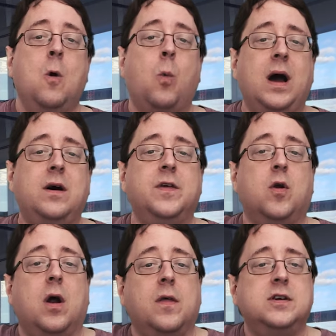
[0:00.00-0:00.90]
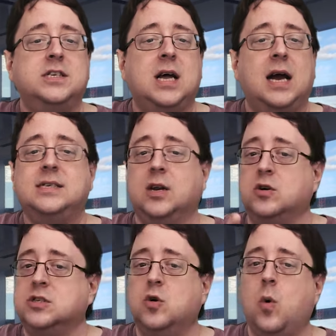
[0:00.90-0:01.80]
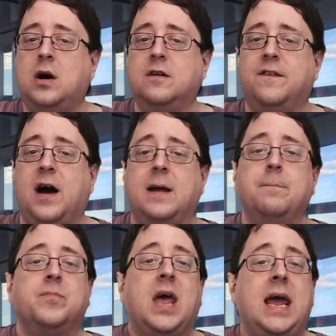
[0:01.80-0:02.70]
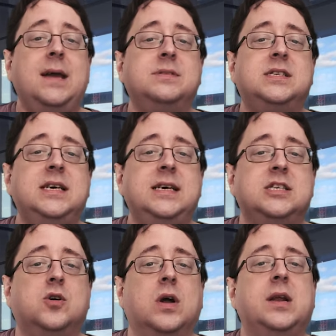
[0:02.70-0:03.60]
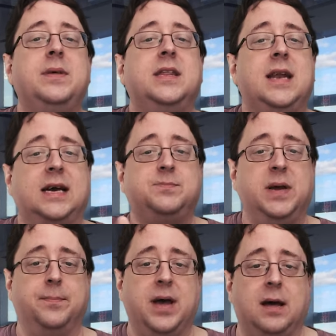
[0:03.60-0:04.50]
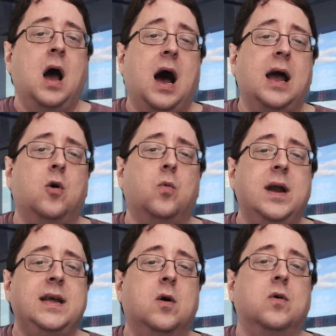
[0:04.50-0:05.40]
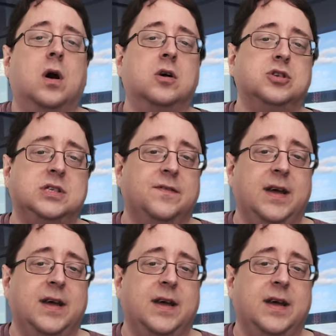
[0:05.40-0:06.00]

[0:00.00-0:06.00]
while there are other stocks that also qualify, AMC is going to be the next big bet. I already own hundreds of